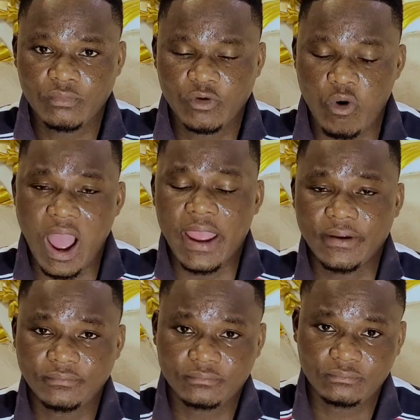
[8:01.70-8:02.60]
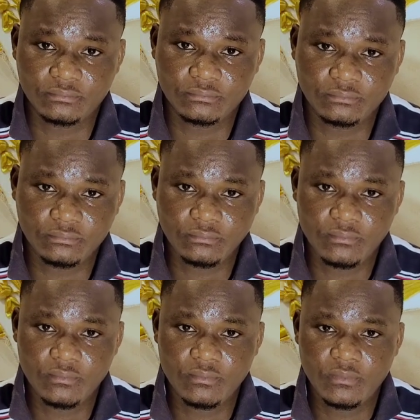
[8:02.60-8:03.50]
Why?
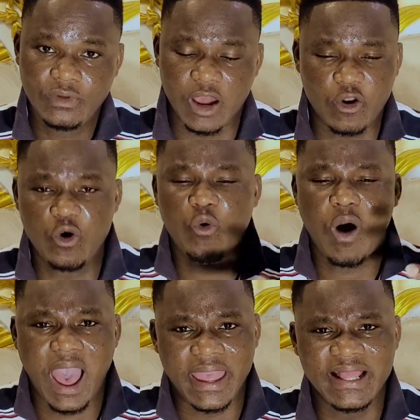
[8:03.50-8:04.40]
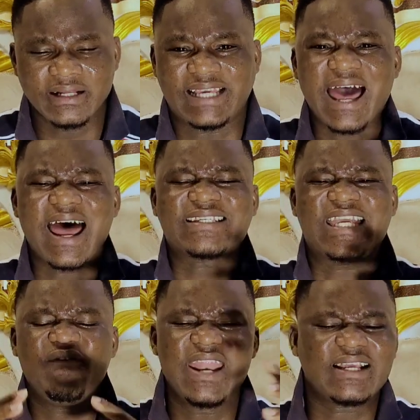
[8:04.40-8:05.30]
I don't know why. God has
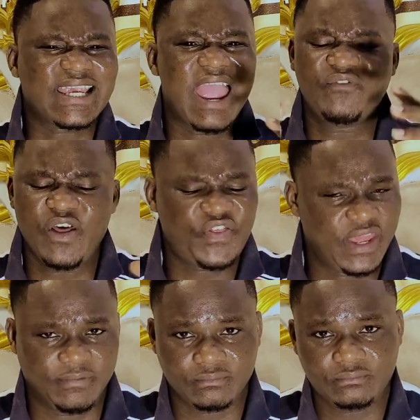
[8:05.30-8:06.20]
given us everything.